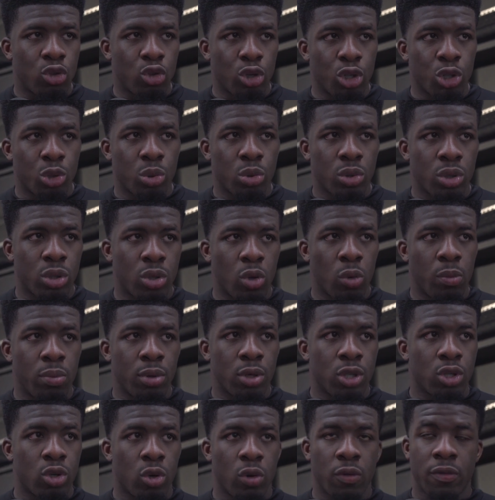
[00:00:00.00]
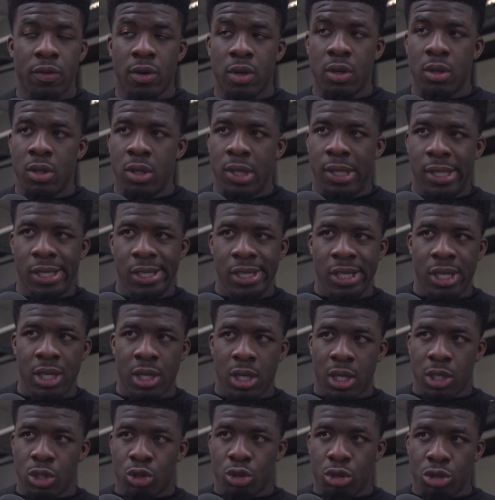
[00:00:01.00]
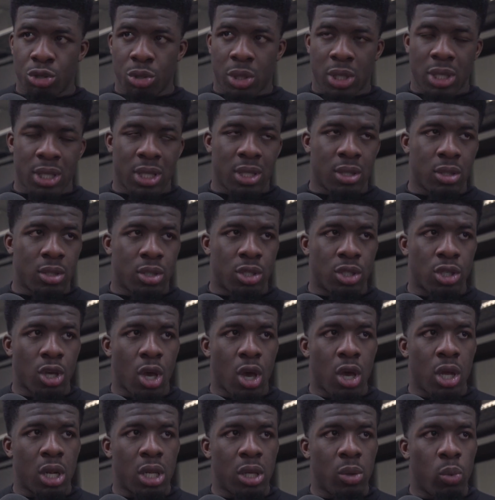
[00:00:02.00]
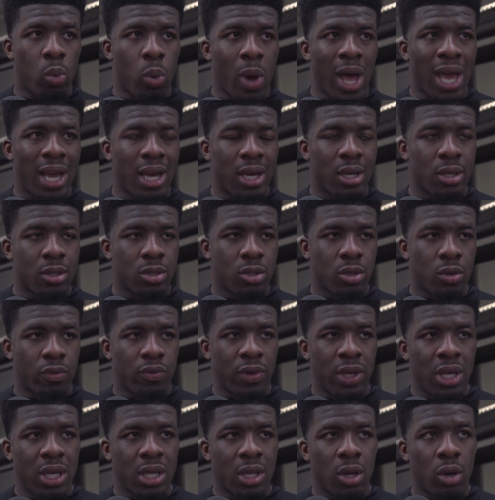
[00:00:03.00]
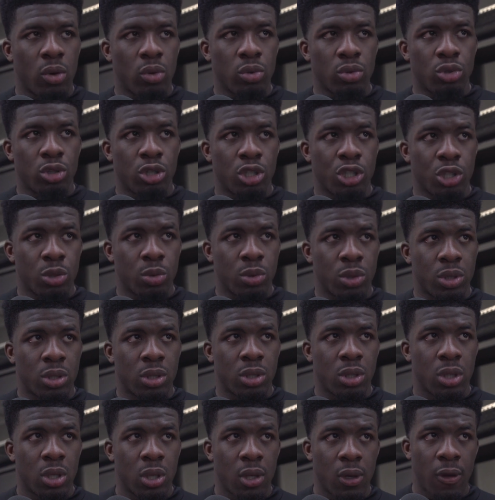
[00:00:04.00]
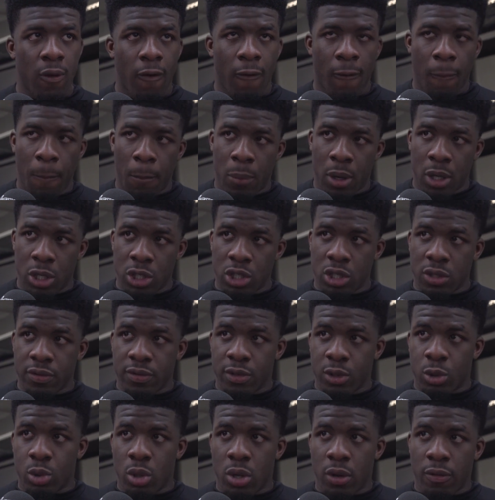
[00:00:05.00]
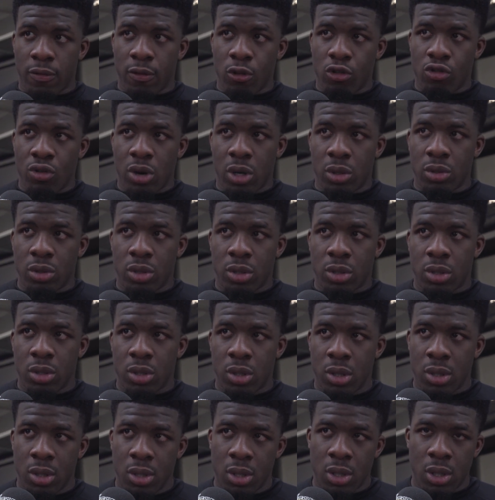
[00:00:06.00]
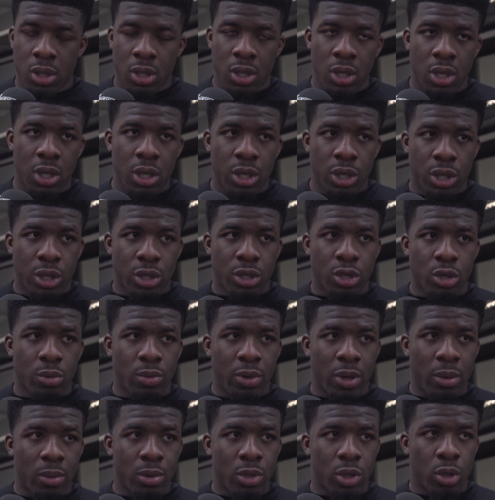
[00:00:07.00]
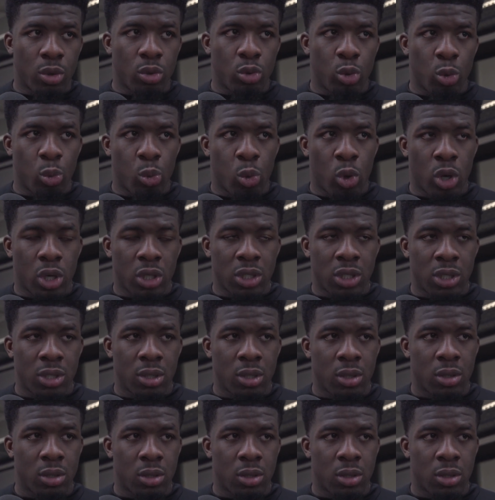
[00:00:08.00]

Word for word: Joshua's no pushover. And Joshua can certainly whack. So if he can hold Joshua's punches for 24 rounds, he should be able to hold Dubois.